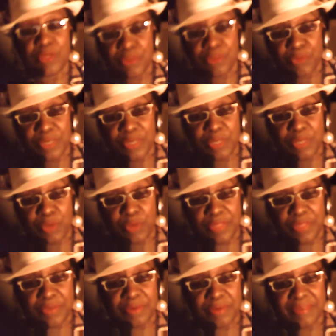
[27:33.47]
through what he
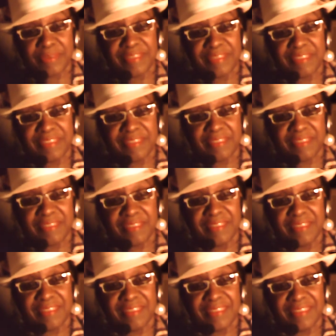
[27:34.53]
went through.
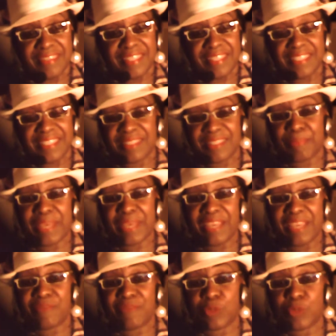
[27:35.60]
It's a
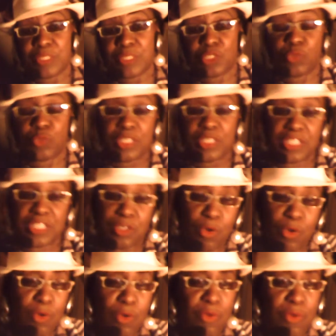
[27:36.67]
painful situation
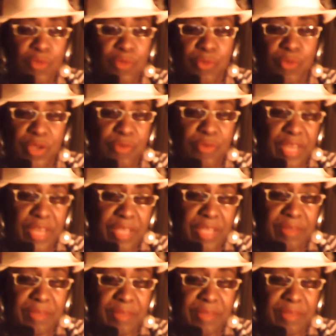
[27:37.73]
all the way around